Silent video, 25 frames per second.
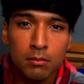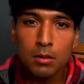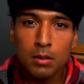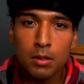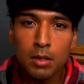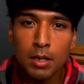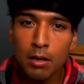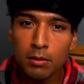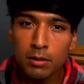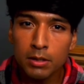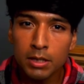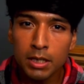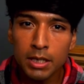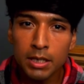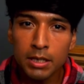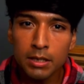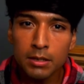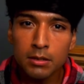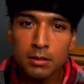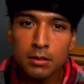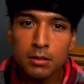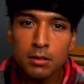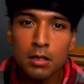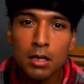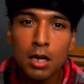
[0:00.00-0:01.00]

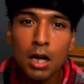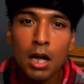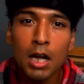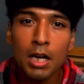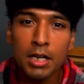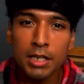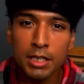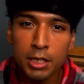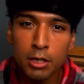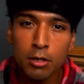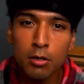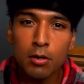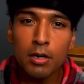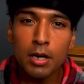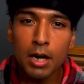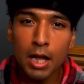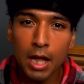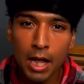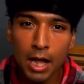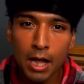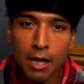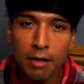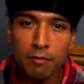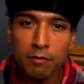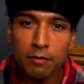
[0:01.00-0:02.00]
Nowadays, a year and a
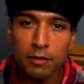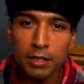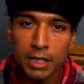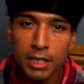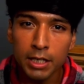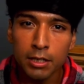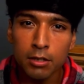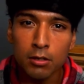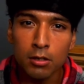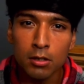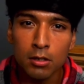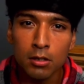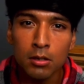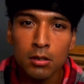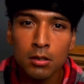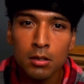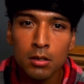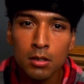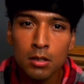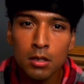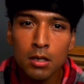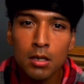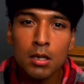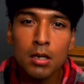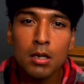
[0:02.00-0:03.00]
half later,
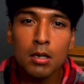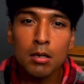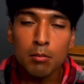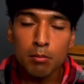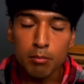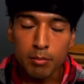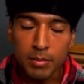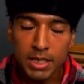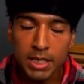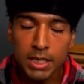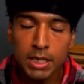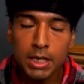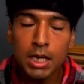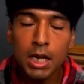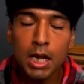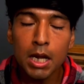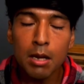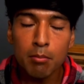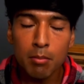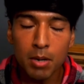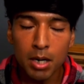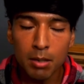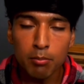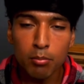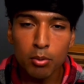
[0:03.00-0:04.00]
me
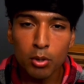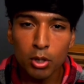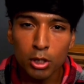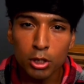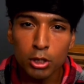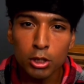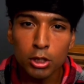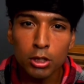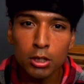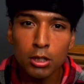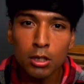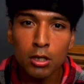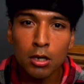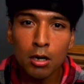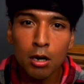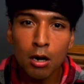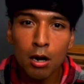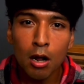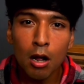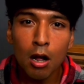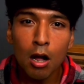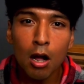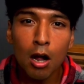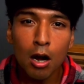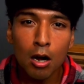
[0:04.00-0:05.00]
and my brother
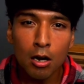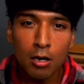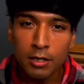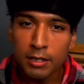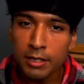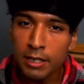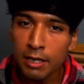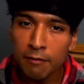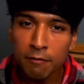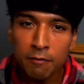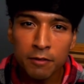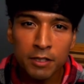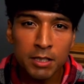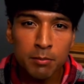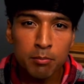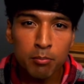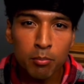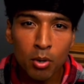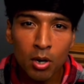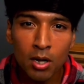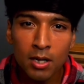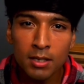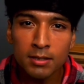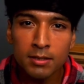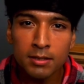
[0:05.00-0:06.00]
are definitely
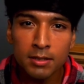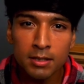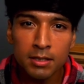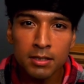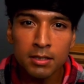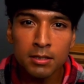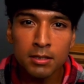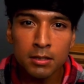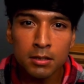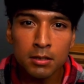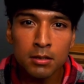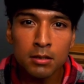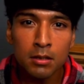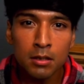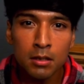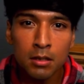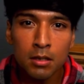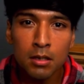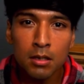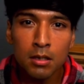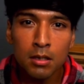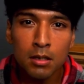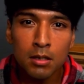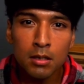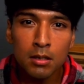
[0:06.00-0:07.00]
processed
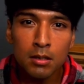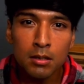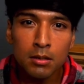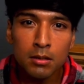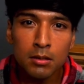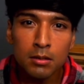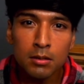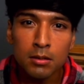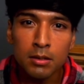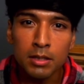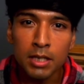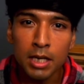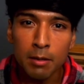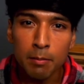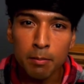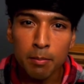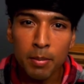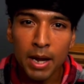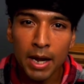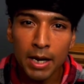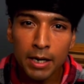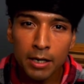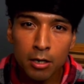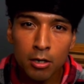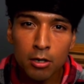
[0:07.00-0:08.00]
to get
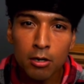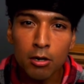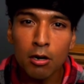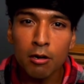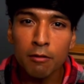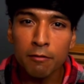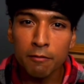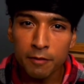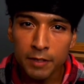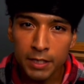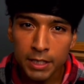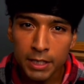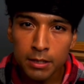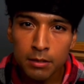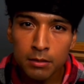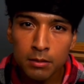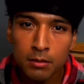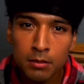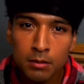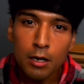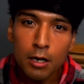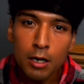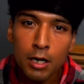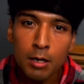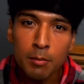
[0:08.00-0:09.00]
back on our feet
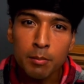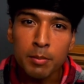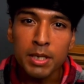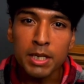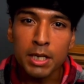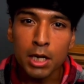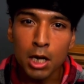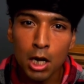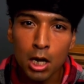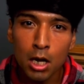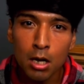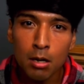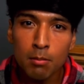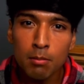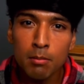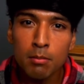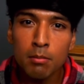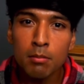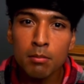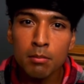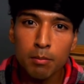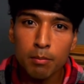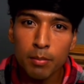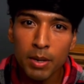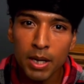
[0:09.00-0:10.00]
and become
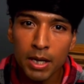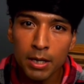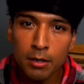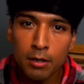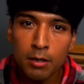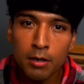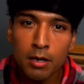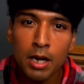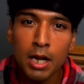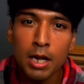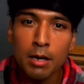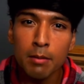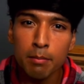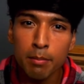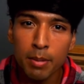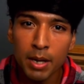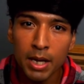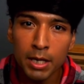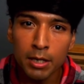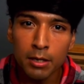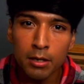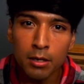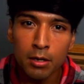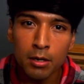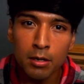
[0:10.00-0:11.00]
better and
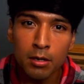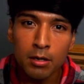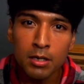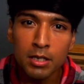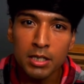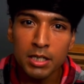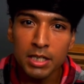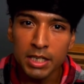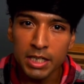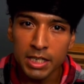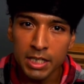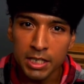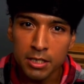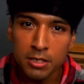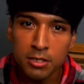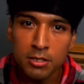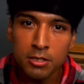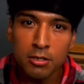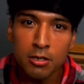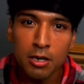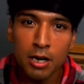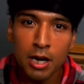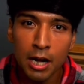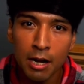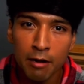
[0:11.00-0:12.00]
better
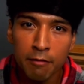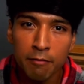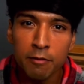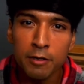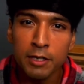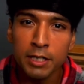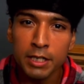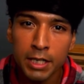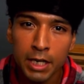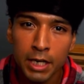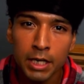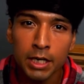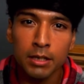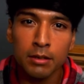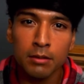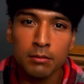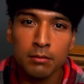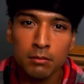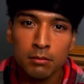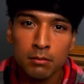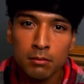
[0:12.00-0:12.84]
every day.